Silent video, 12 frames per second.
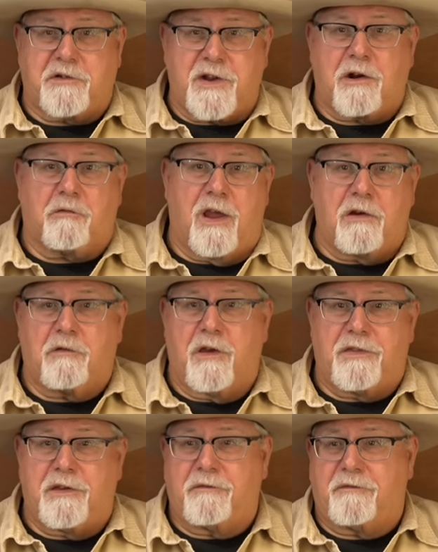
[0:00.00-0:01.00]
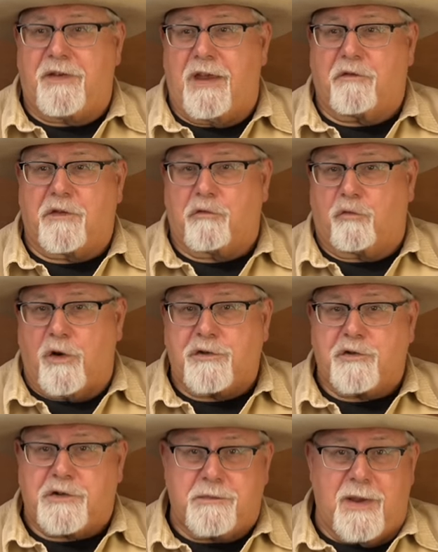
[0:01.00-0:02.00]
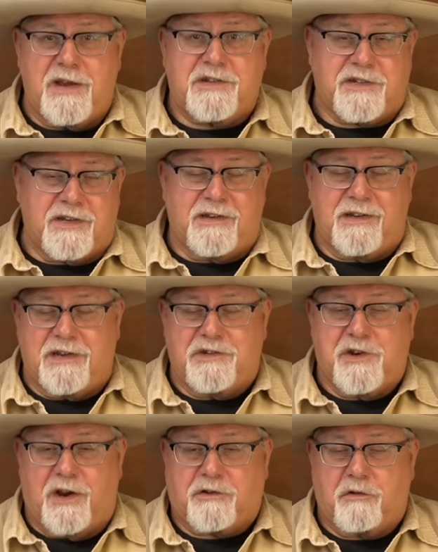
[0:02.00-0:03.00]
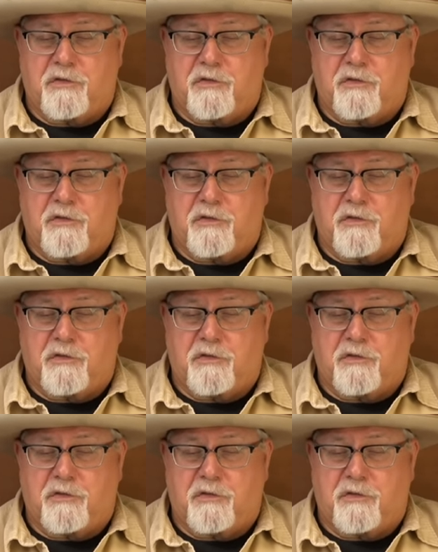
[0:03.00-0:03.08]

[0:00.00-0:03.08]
done away with in favor of the Richards Mason ejector,